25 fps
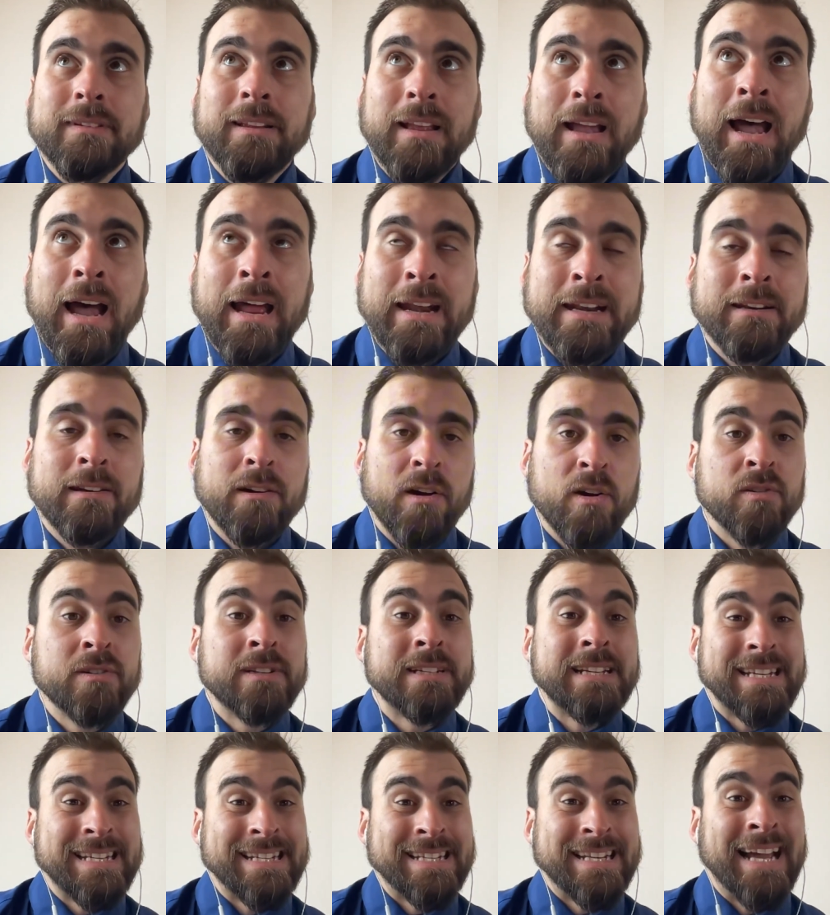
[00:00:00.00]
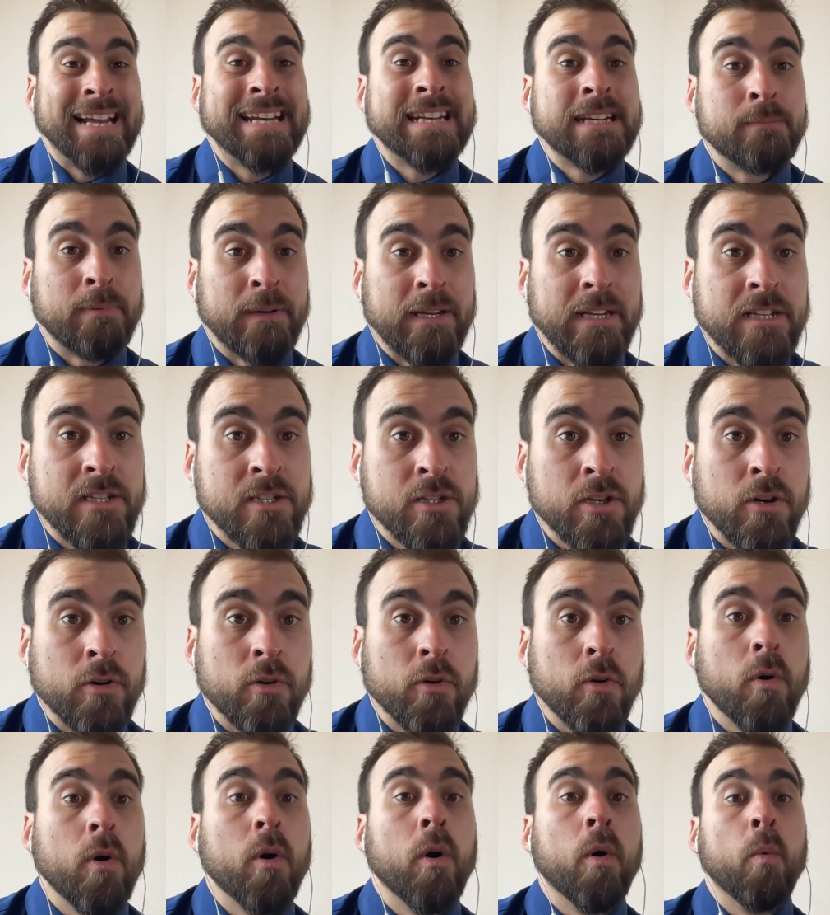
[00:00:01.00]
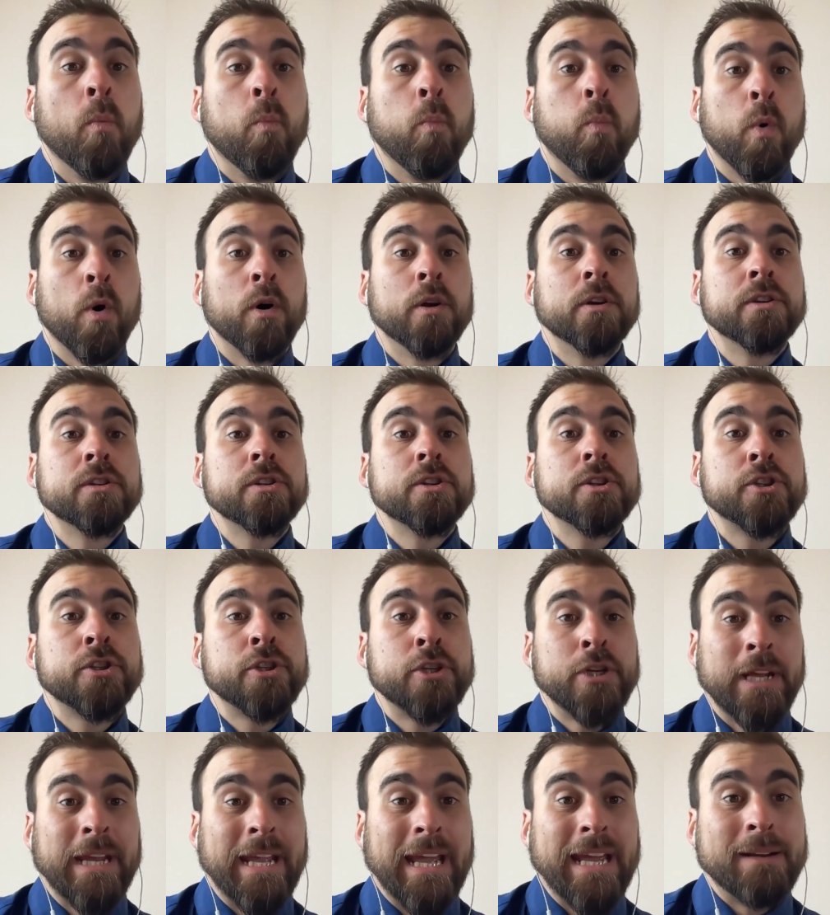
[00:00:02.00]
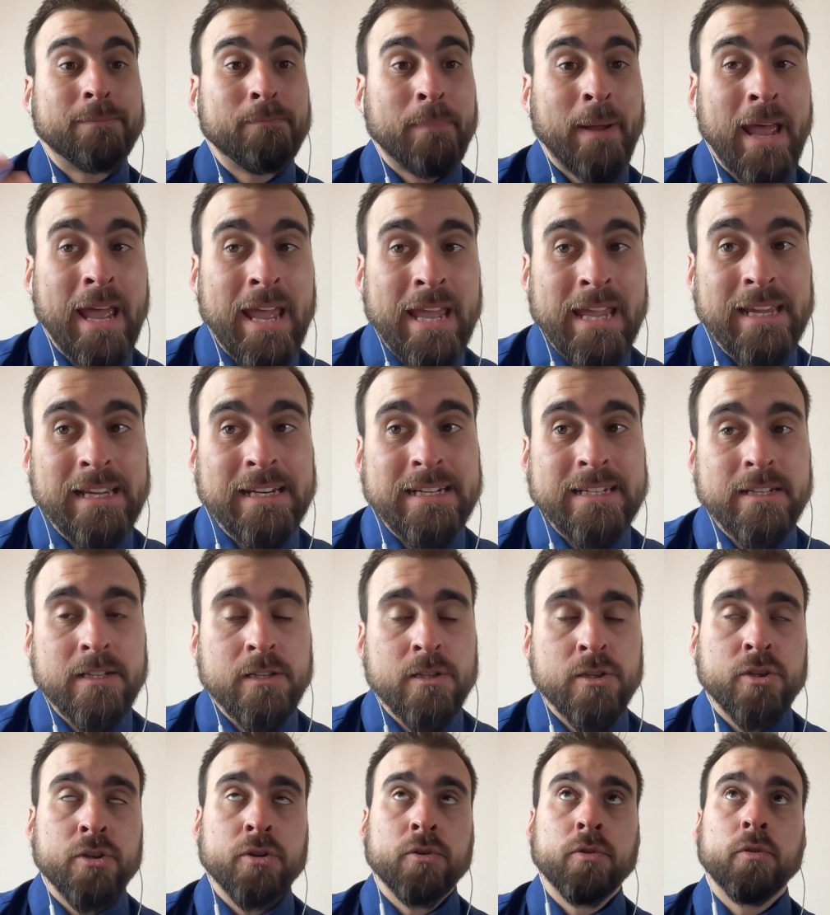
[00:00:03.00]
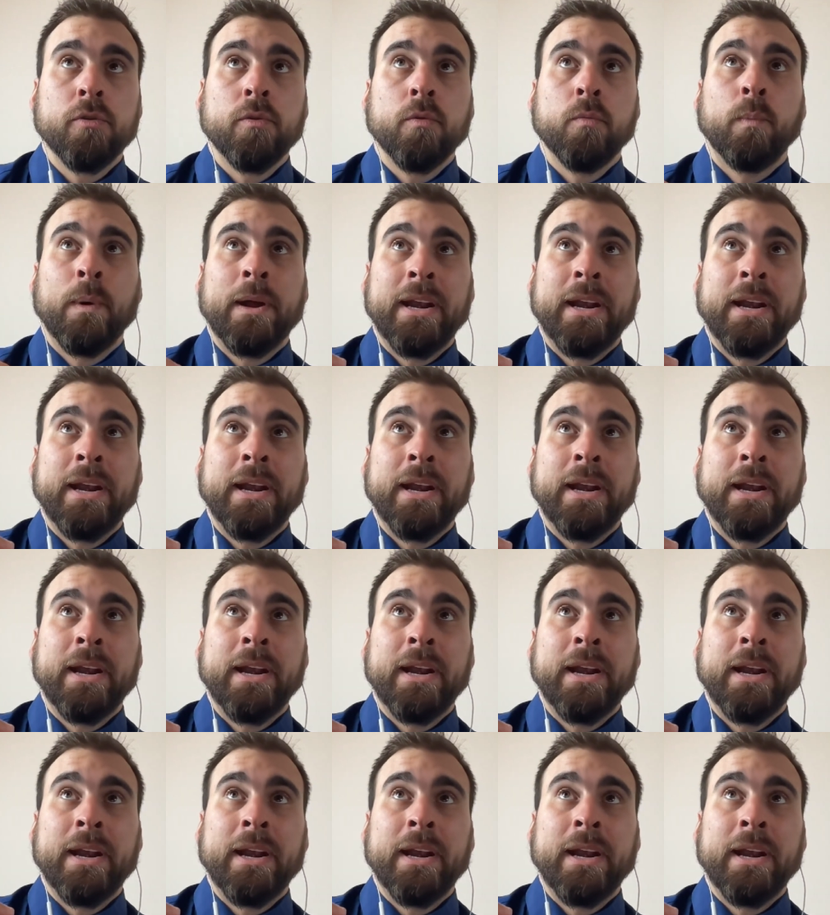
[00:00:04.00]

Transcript: and understandably so, want to get paid. So